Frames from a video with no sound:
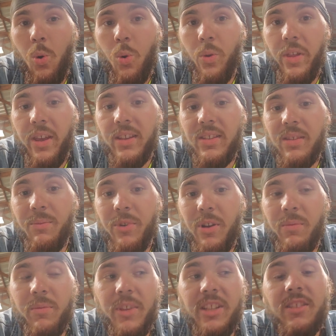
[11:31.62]
That's the
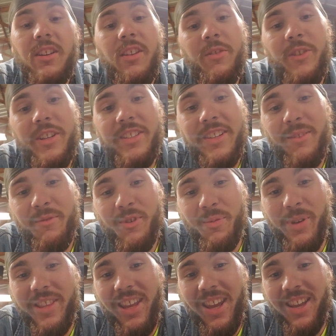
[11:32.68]
problem. That's another reason I'm going to
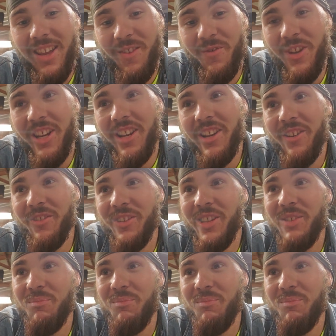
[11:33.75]
be taking videos,